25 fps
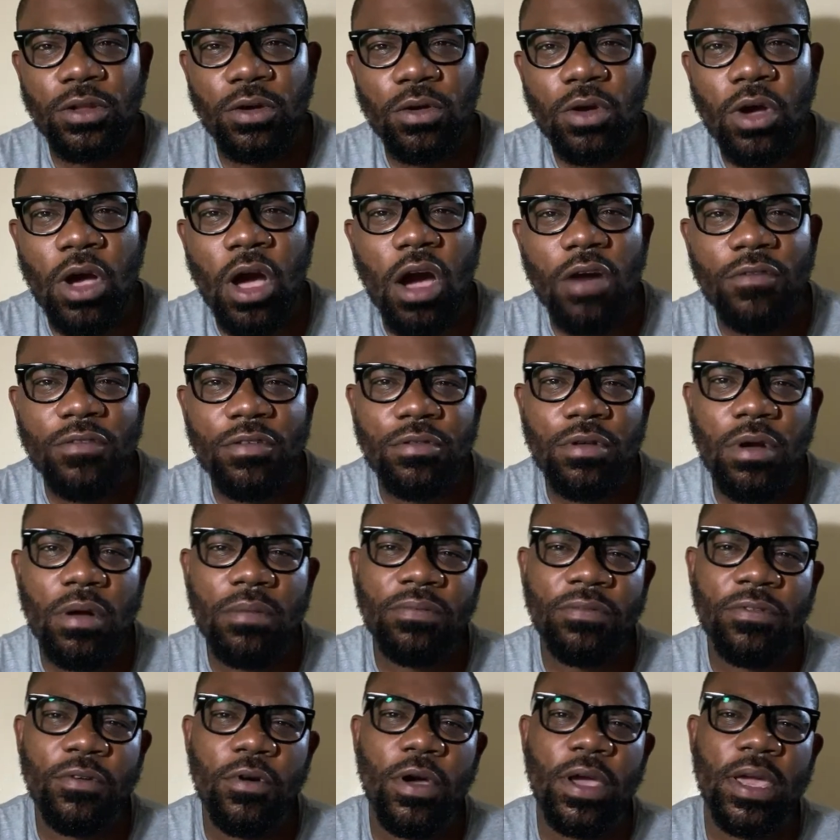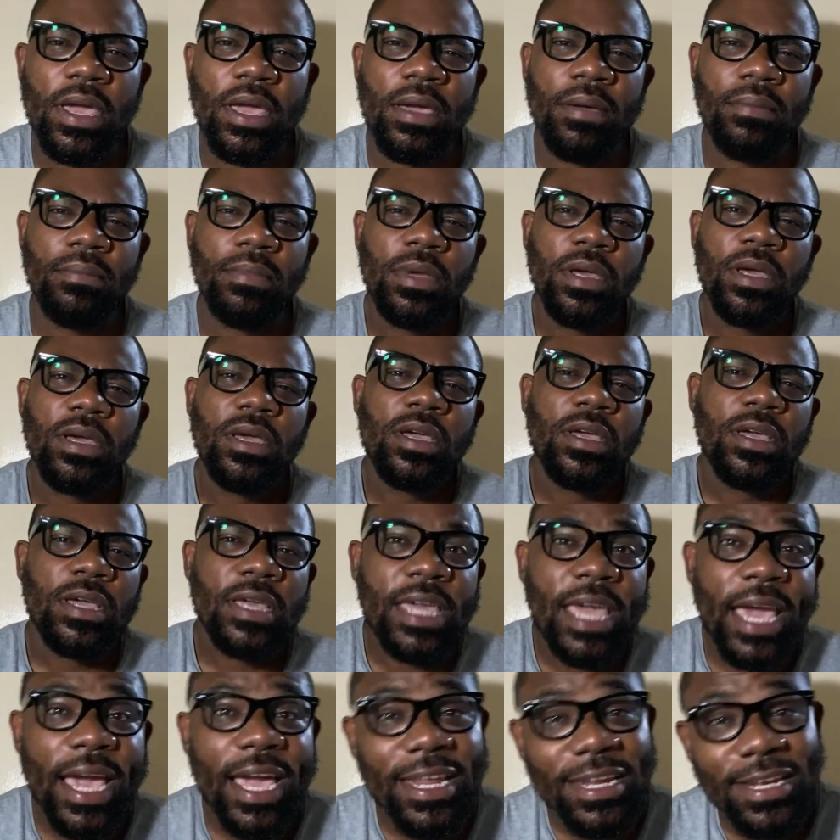cover up for him,
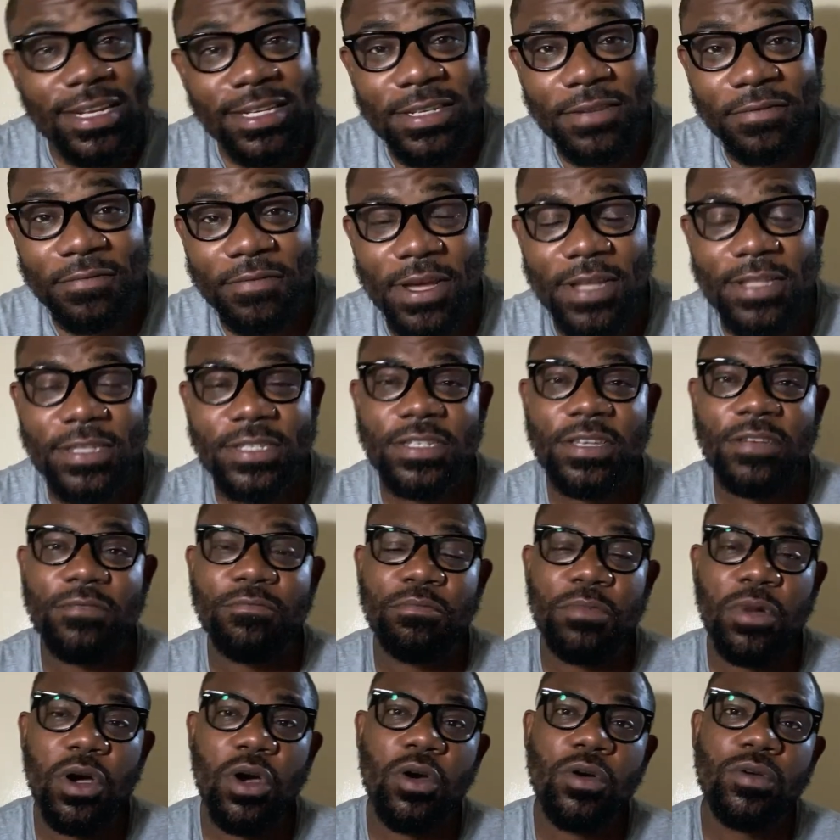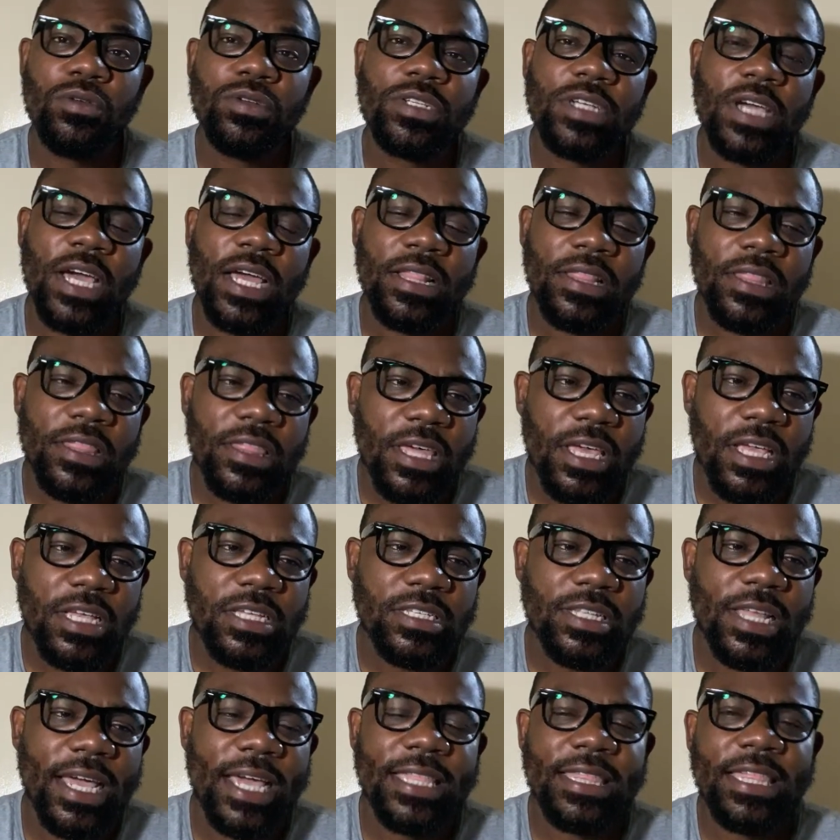get in a defensive mode and things
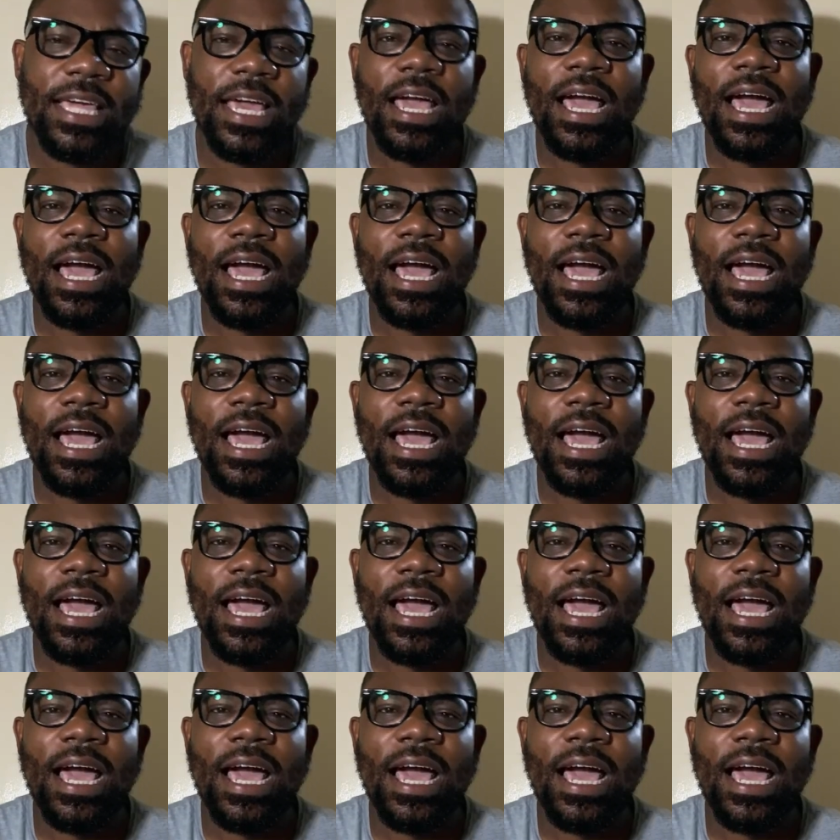like that.